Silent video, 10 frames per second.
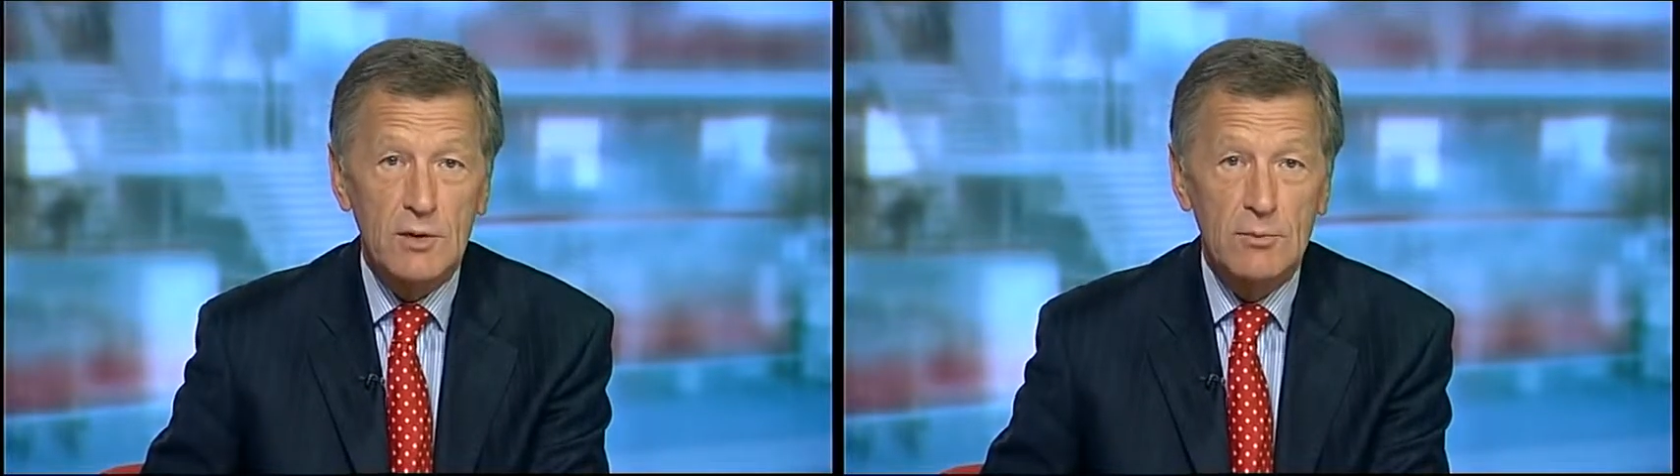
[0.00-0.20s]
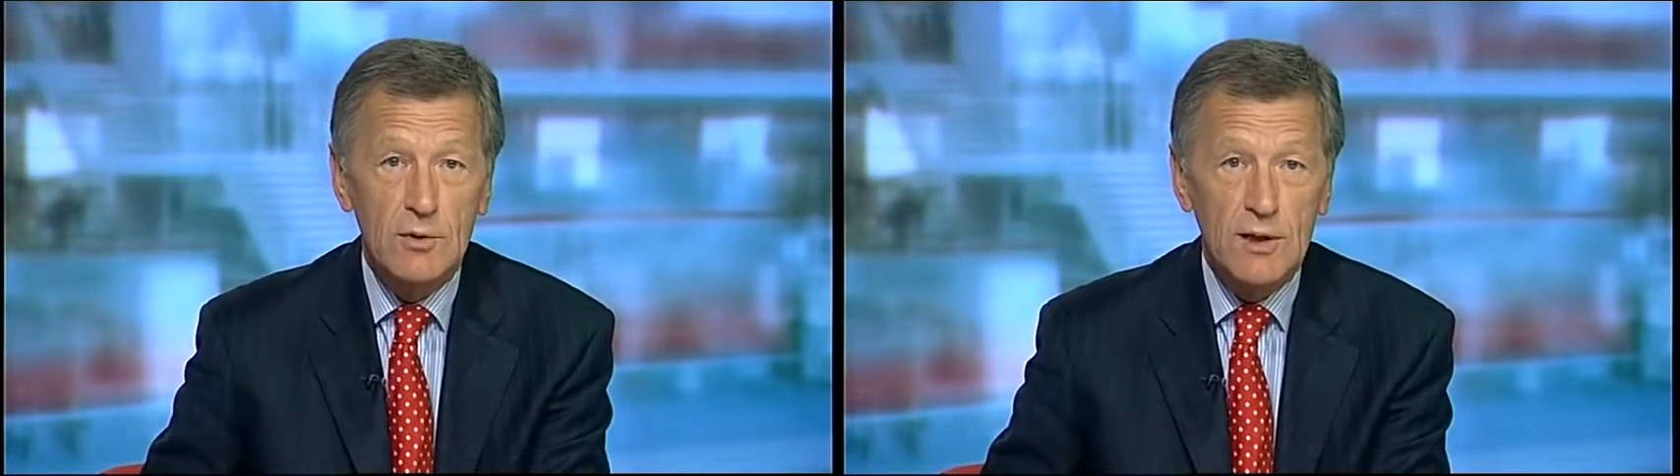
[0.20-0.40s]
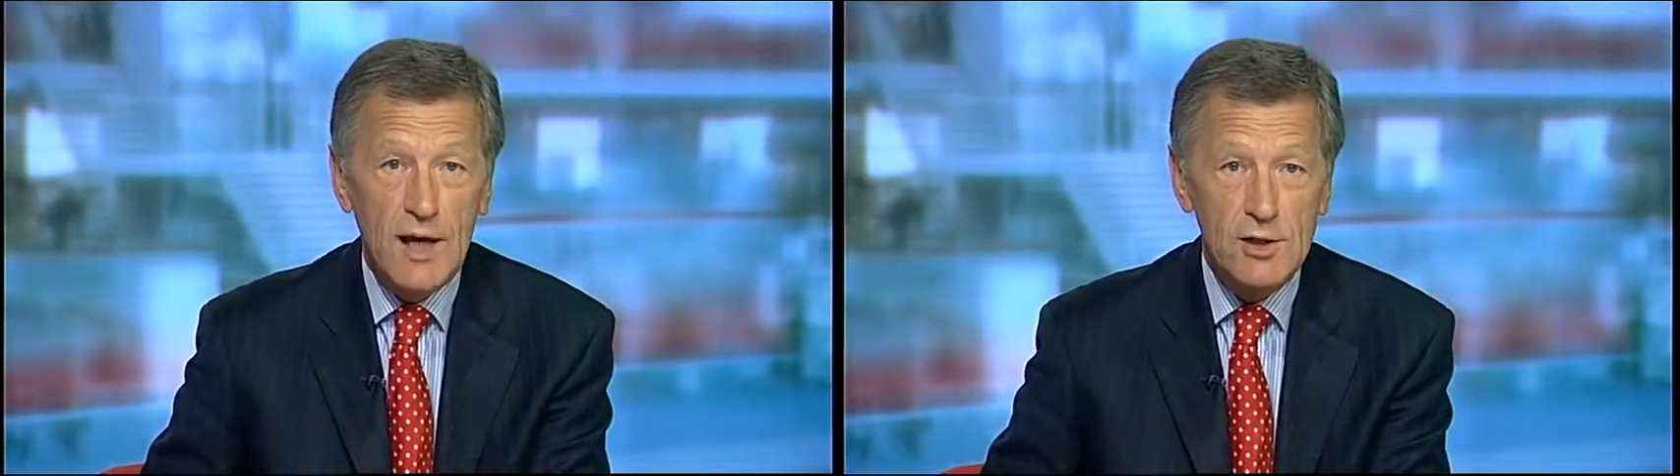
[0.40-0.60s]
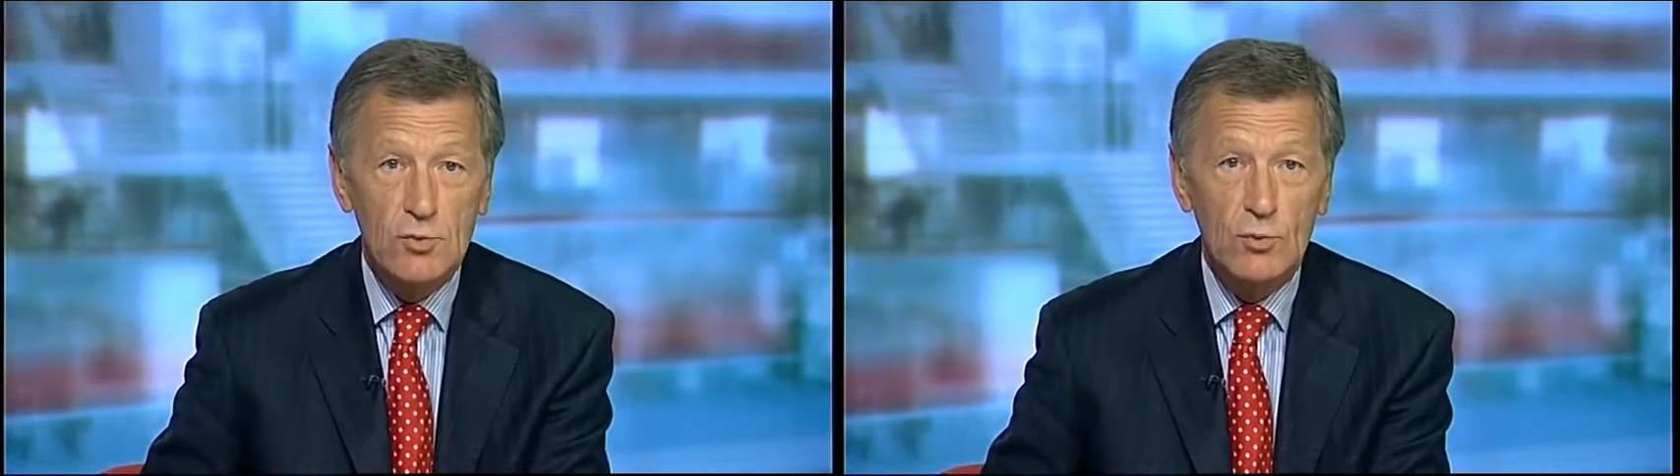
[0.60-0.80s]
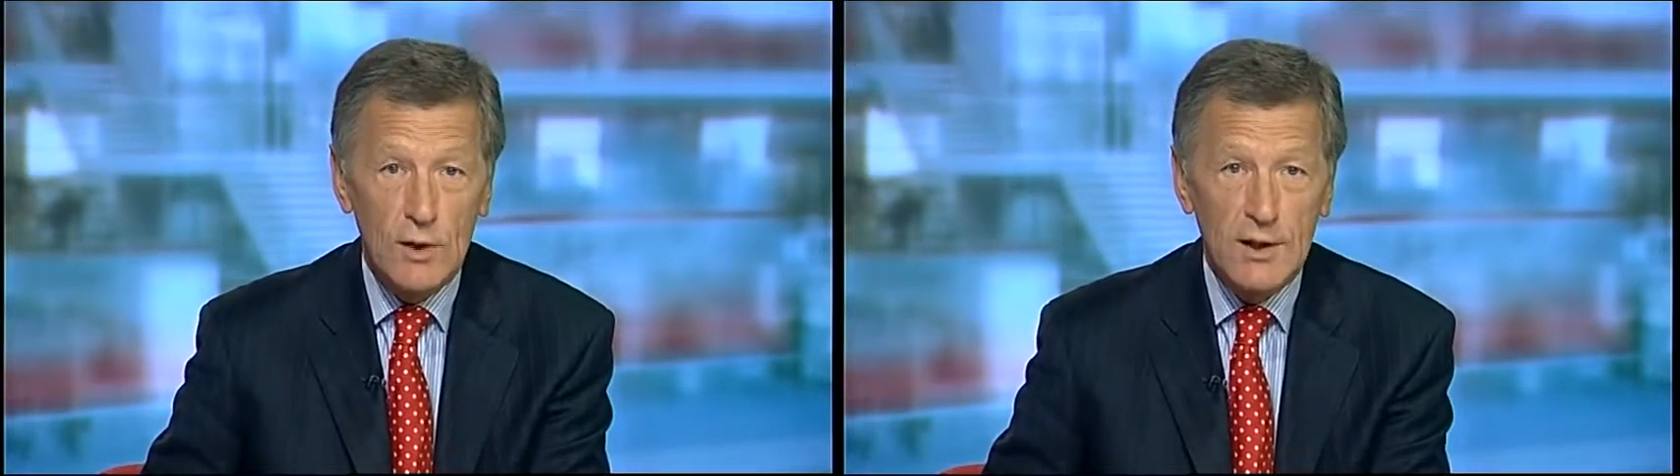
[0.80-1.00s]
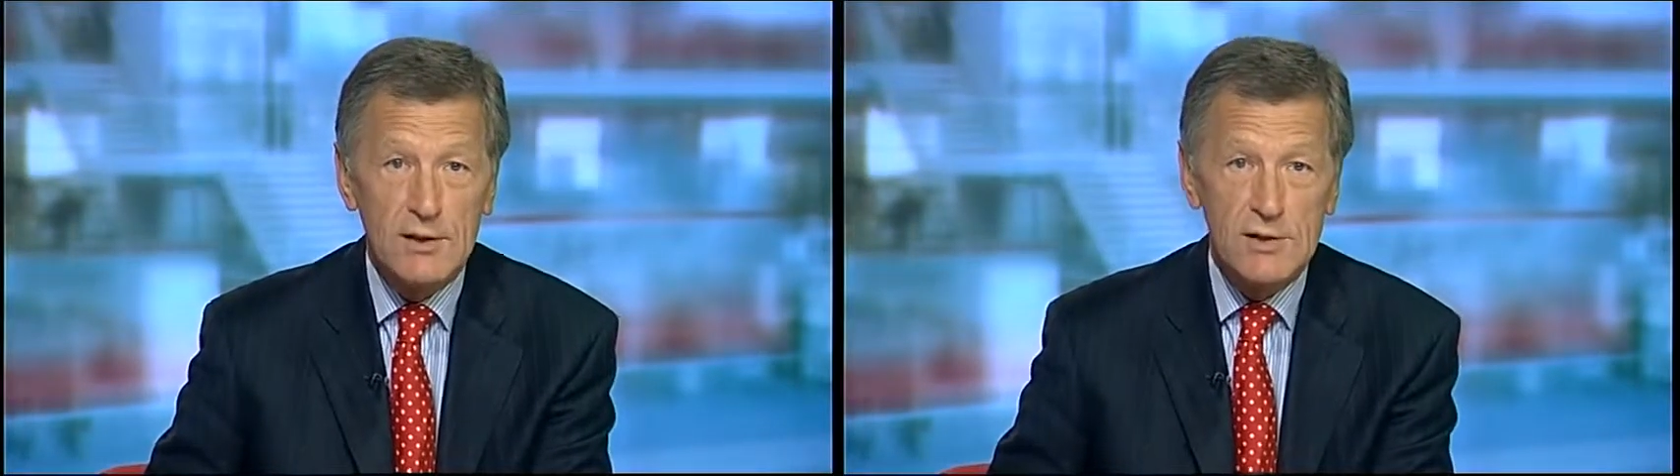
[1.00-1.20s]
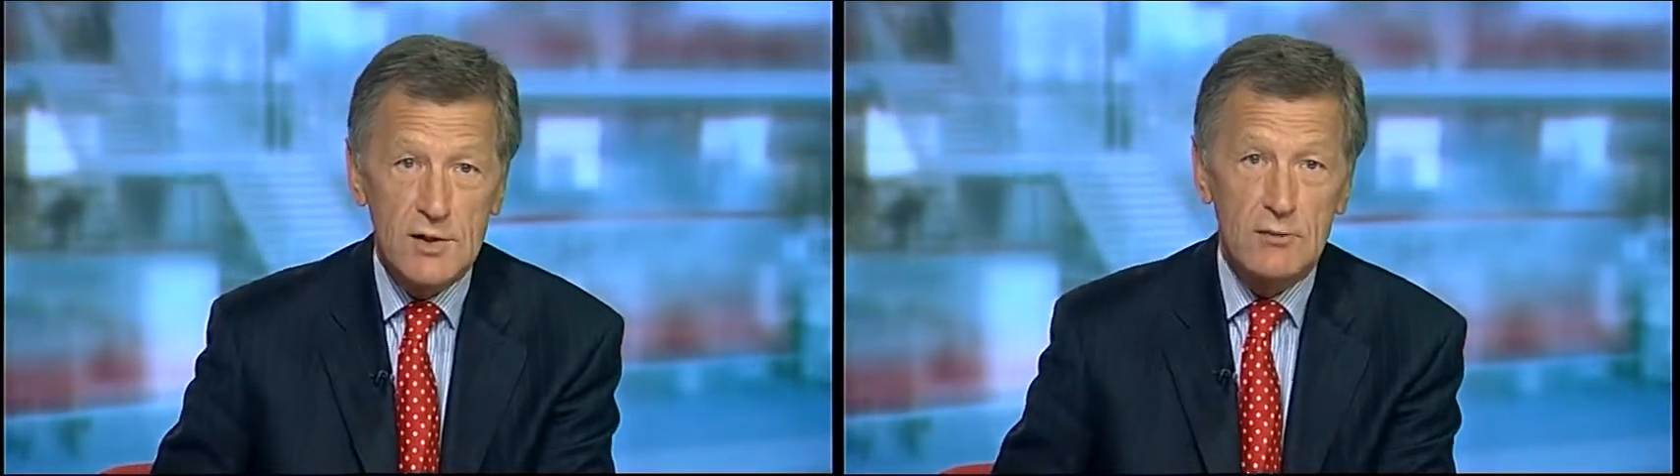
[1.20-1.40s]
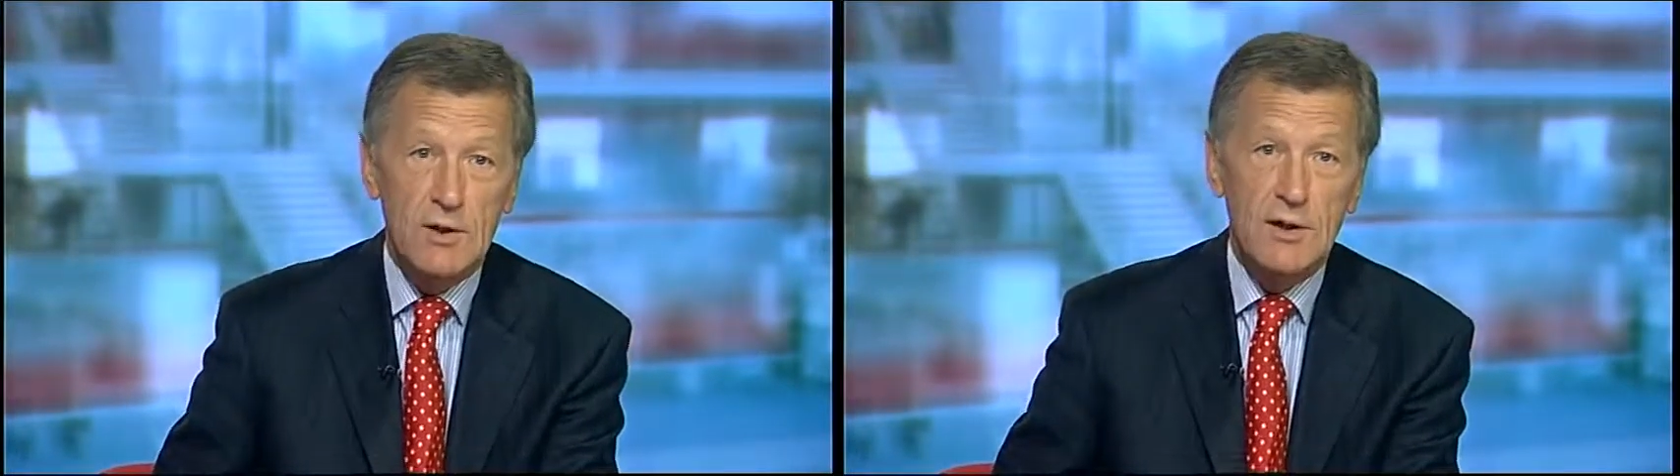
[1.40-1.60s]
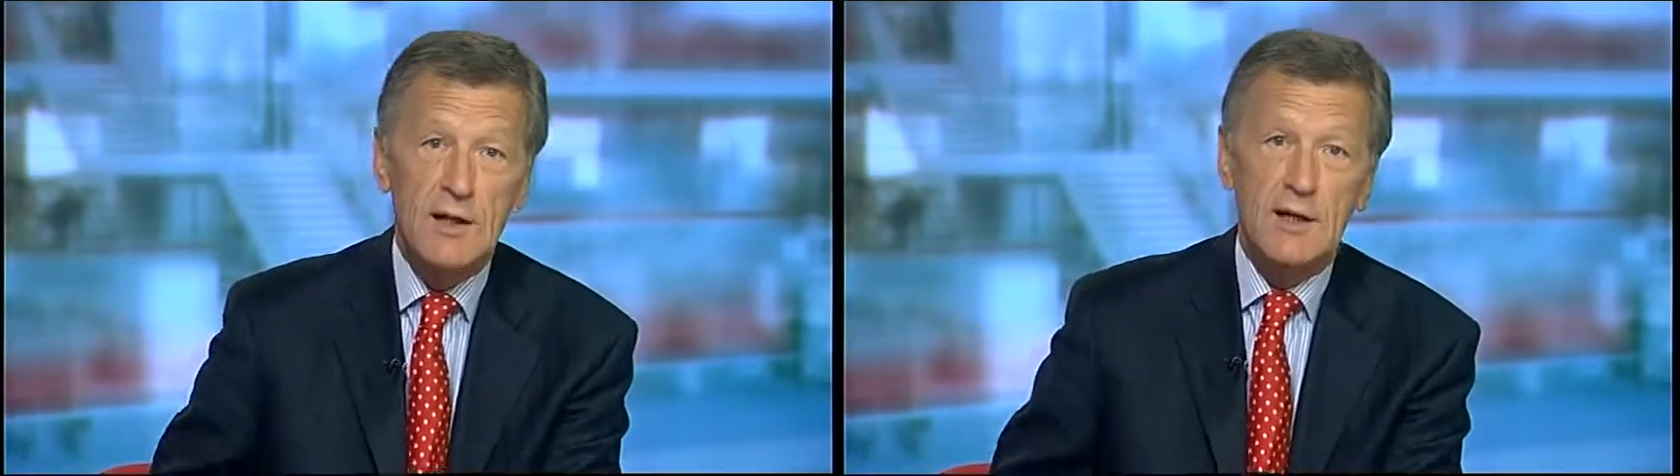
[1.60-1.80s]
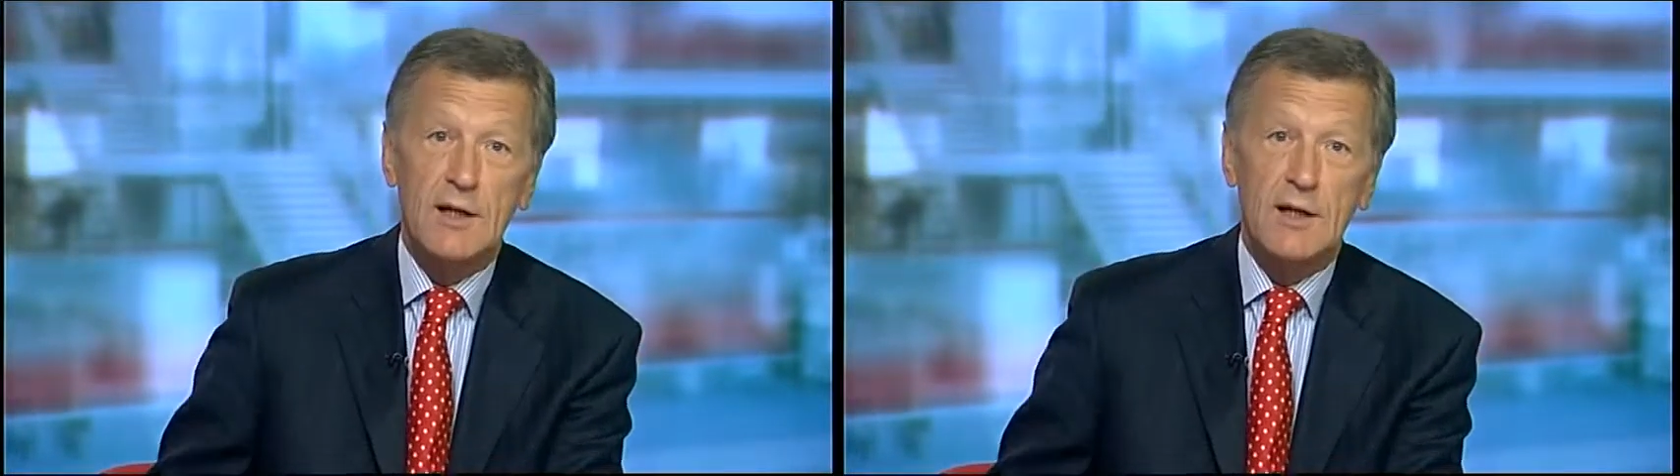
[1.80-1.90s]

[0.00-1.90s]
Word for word: Communication Workers Union